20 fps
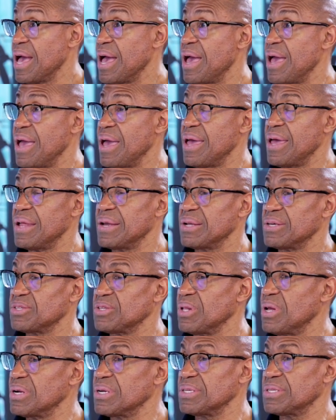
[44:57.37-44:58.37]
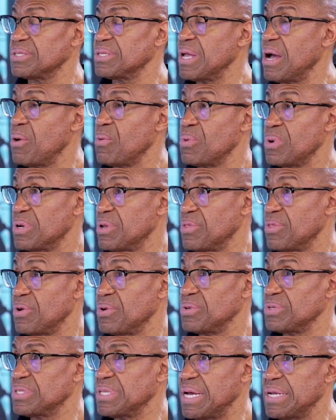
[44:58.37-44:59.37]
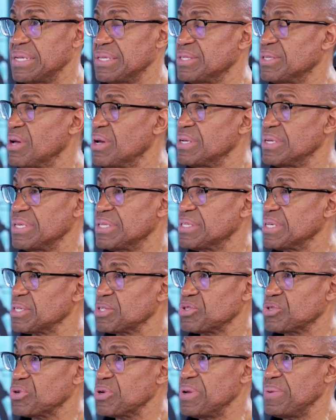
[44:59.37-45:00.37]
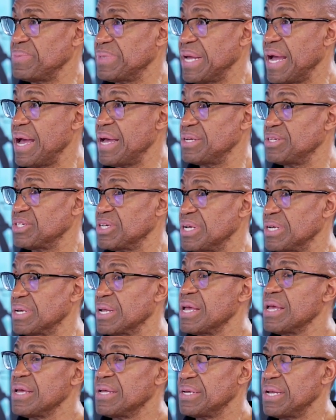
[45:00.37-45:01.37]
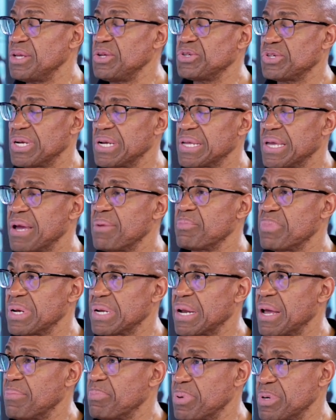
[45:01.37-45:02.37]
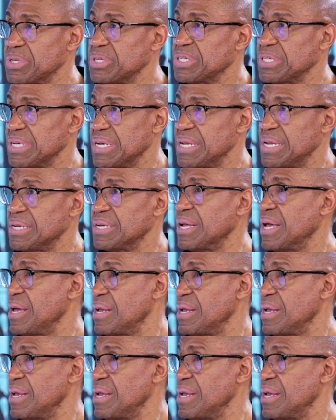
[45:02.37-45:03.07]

And as long as it's not one of those that is on this extreme tangent, they usually can bring that person in and